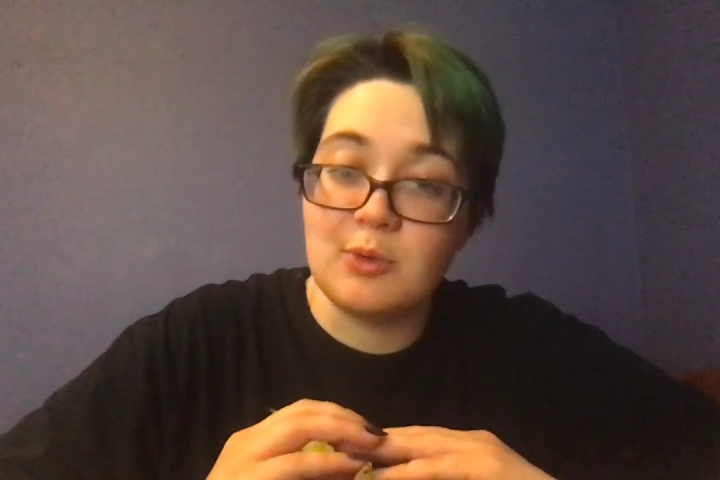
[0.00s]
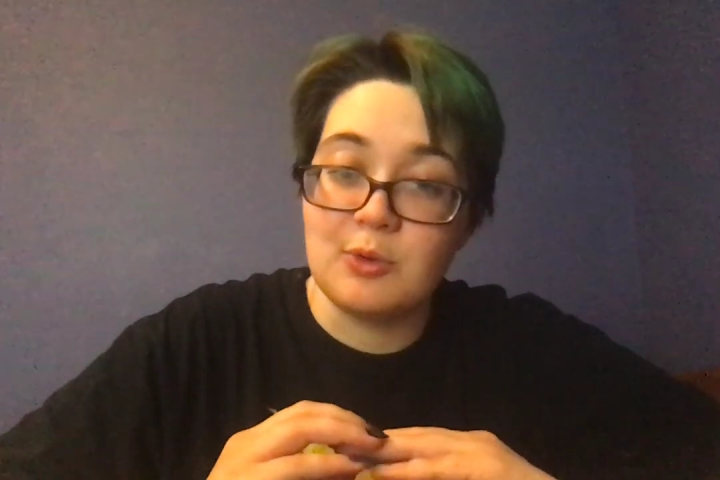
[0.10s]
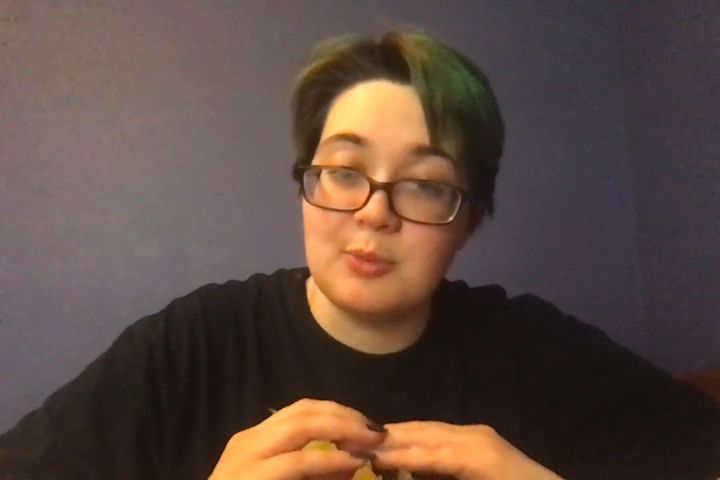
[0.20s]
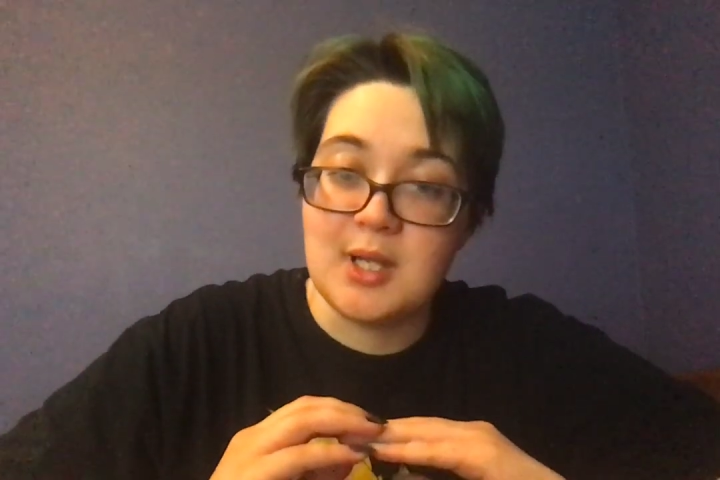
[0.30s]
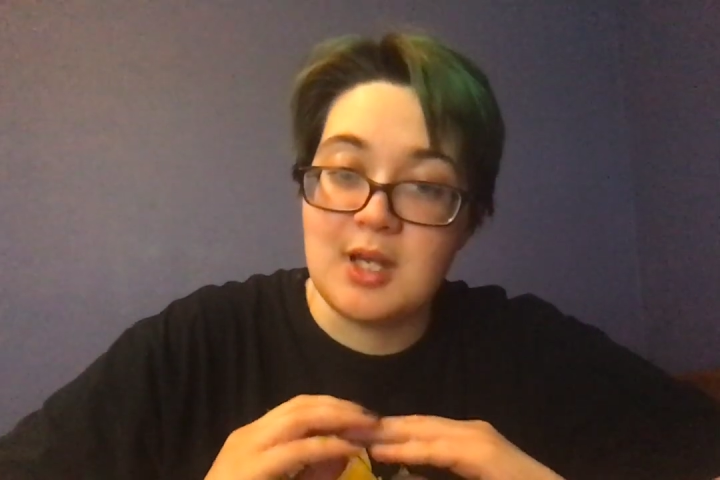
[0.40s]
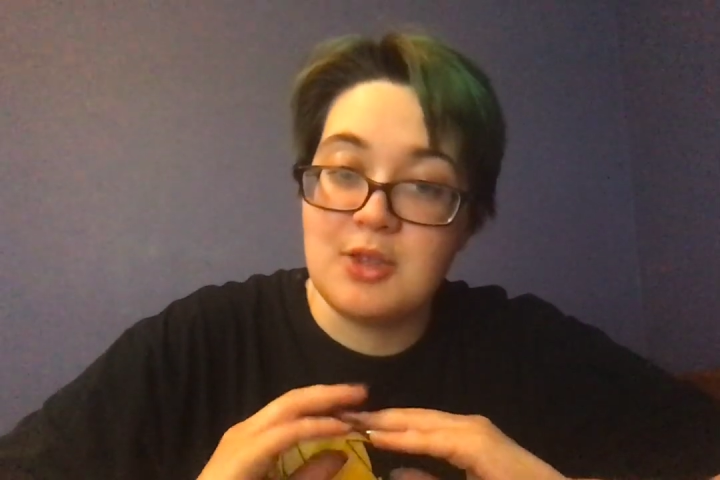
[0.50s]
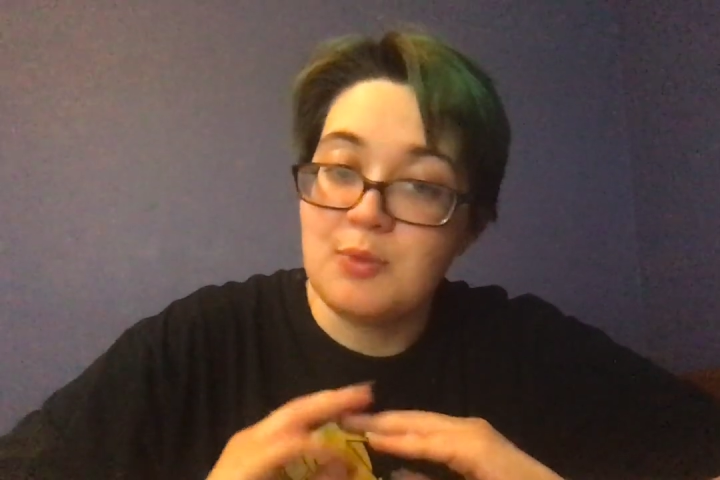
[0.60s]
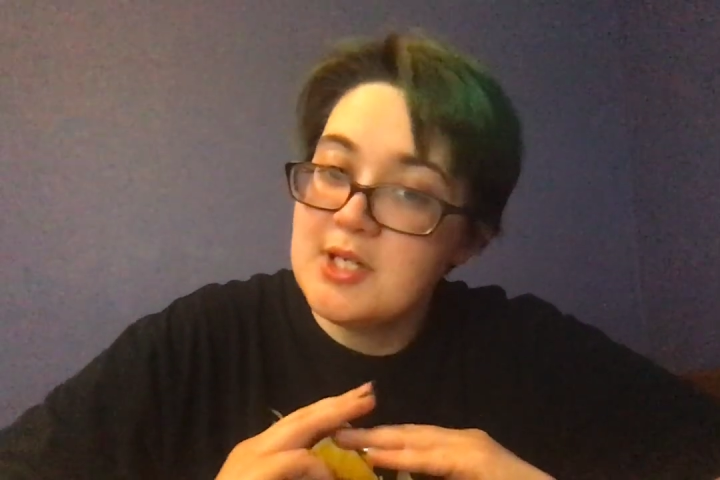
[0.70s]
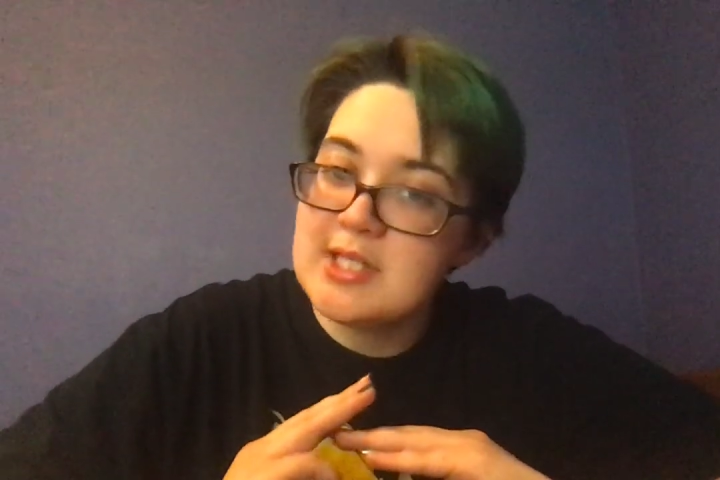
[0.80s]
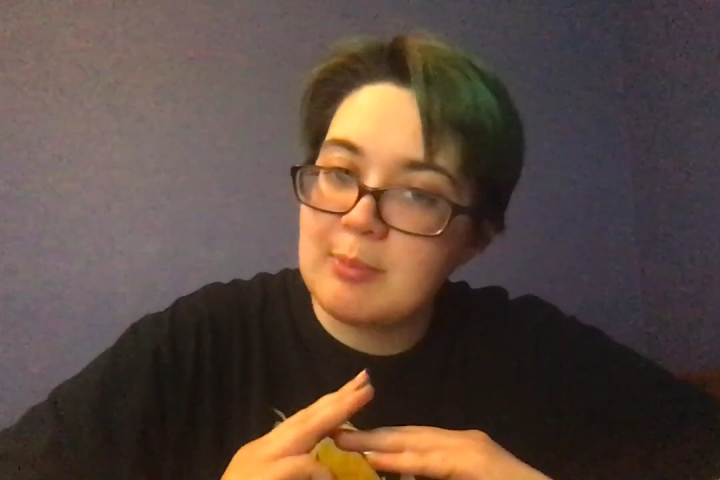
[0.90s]
RWBY
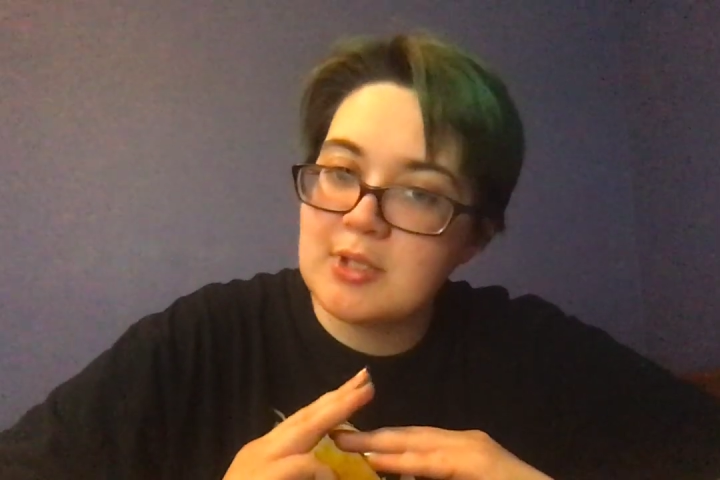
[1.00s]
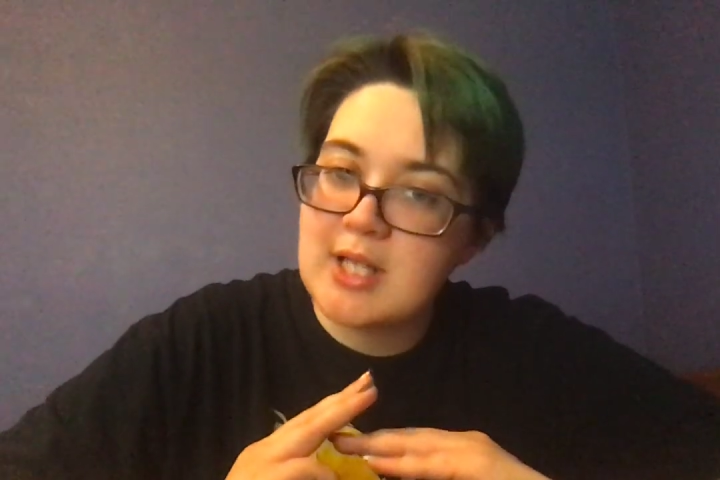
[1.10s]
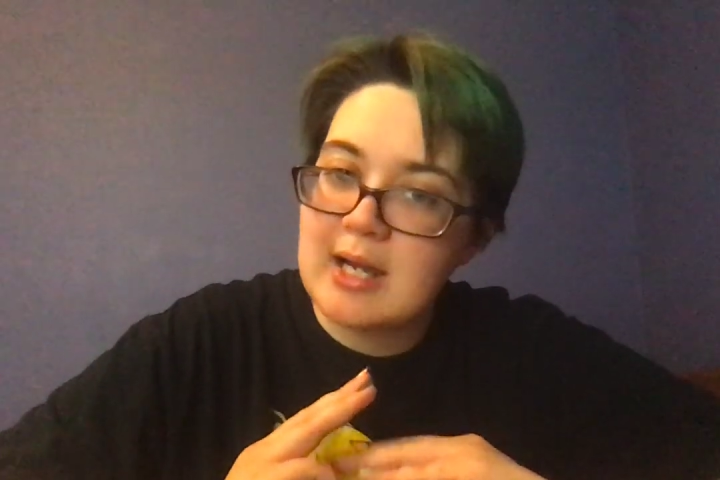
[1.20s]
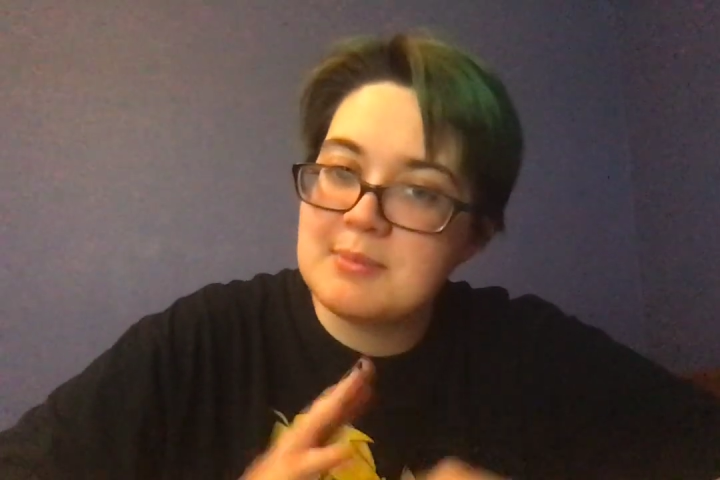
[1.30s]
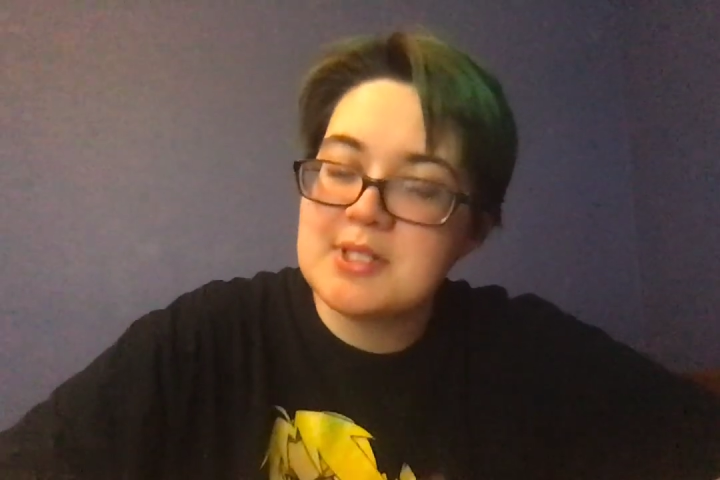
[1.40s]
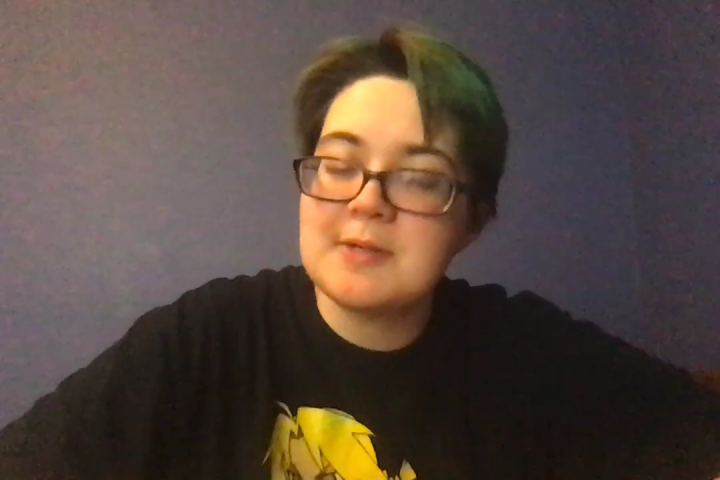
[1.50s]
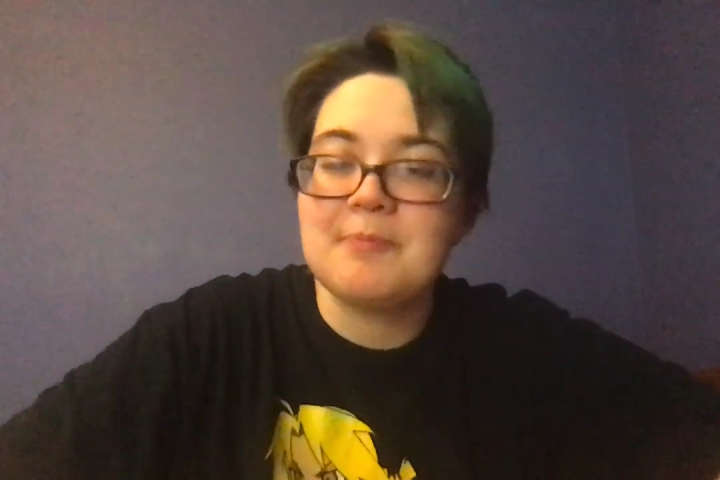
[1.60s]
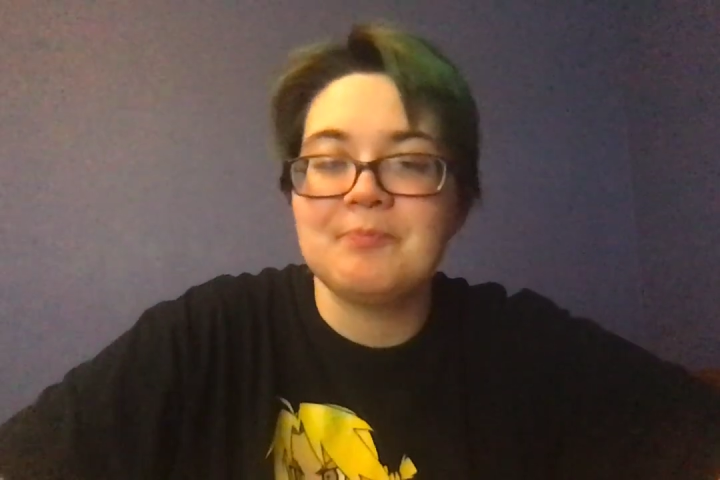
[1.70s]
3 separate times.